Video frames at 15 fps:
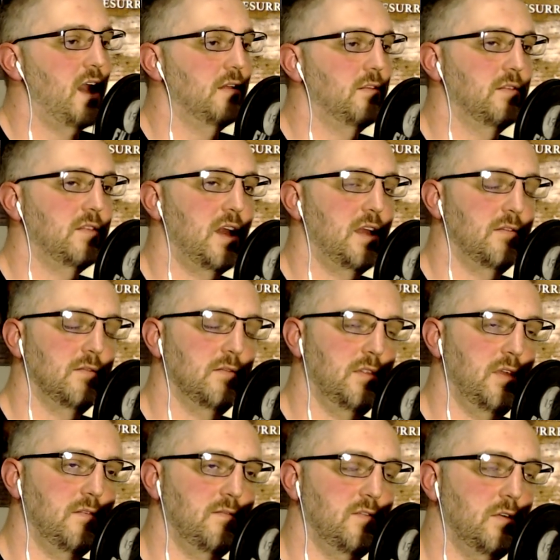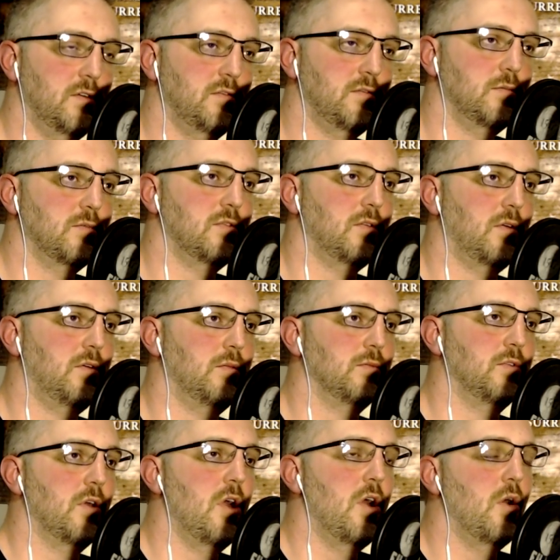that that verse from psalms
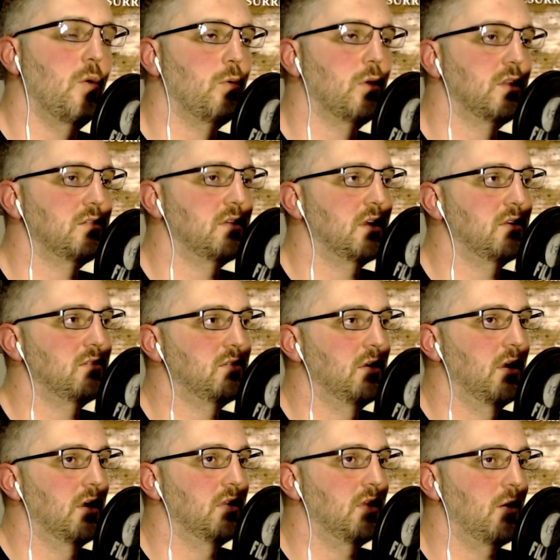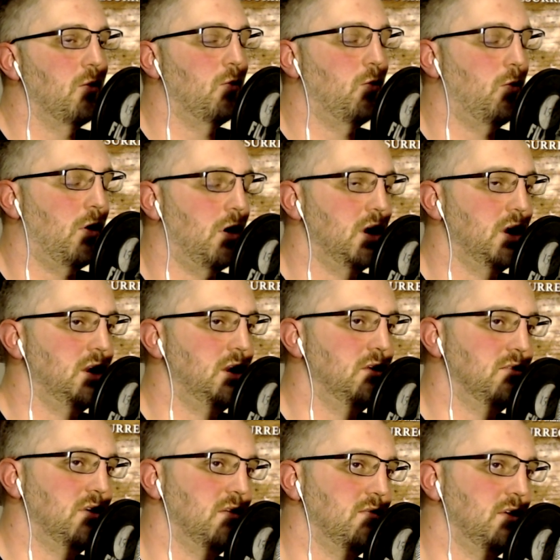where it says that wine is
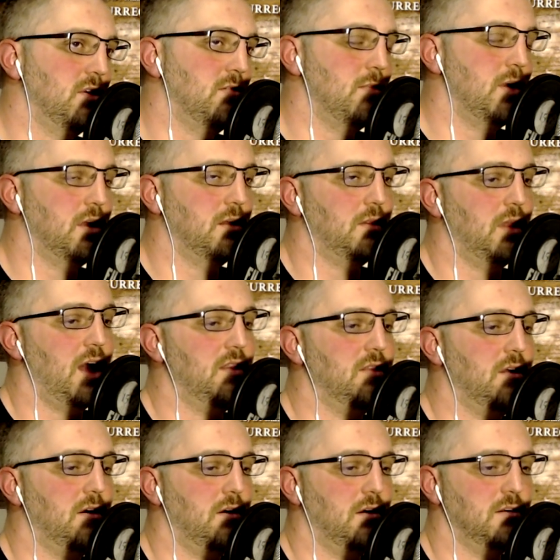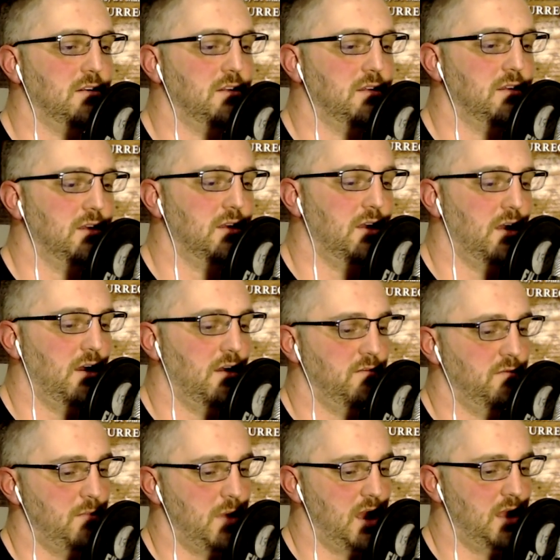given to make glad the heart of
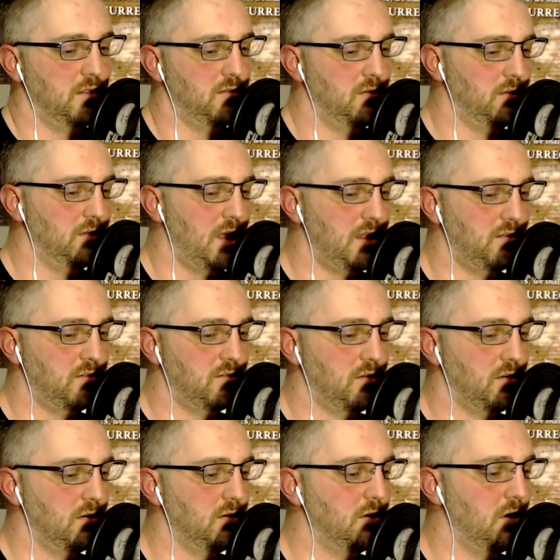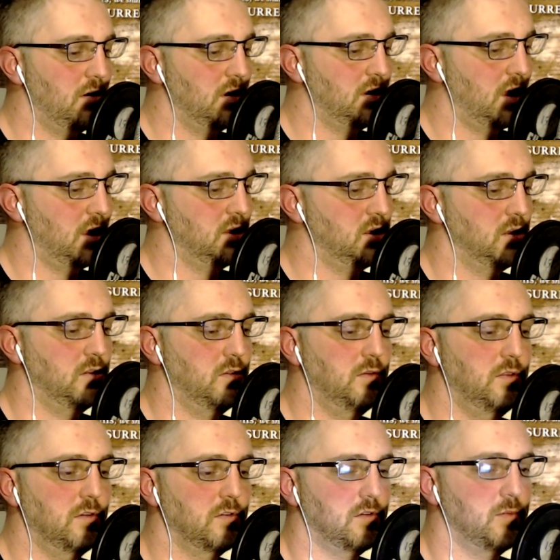man. So let's turn our attention to
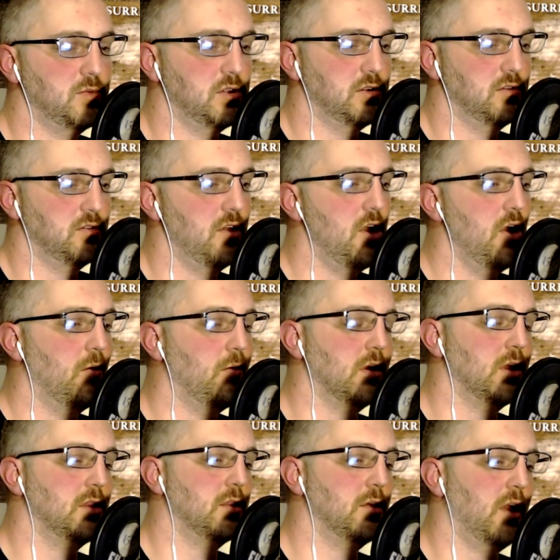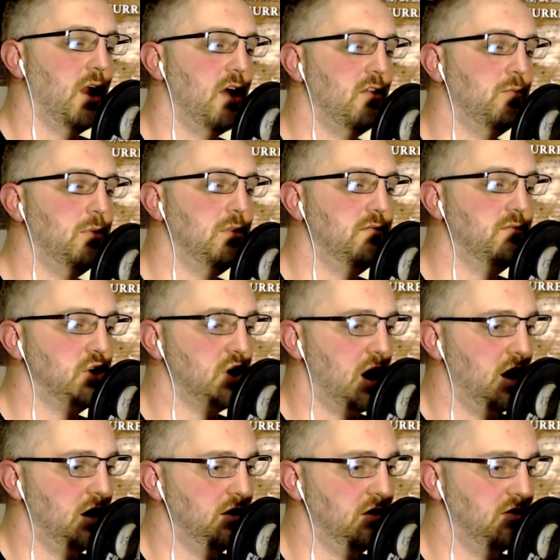the scriptures. We're in the Gospel of
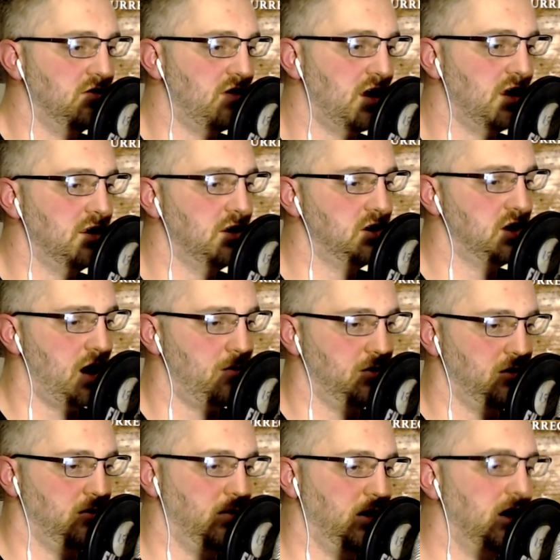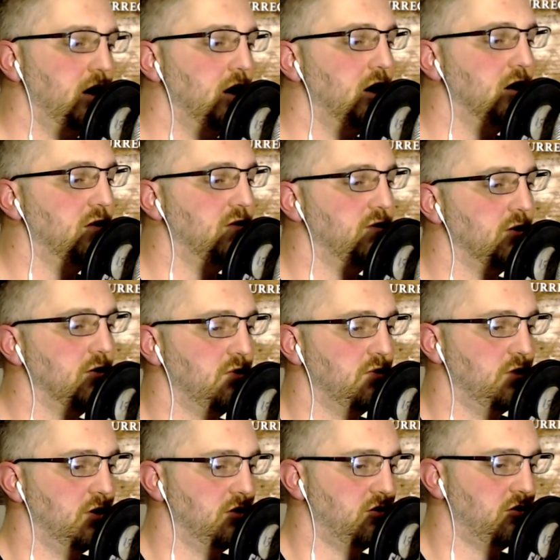John, the second chapter, beginning at the first
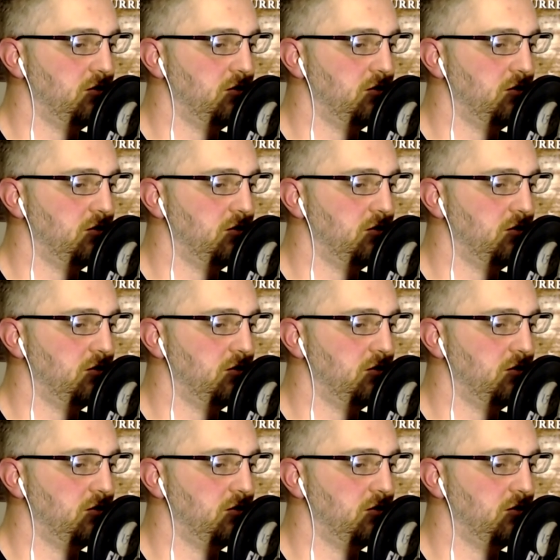verse.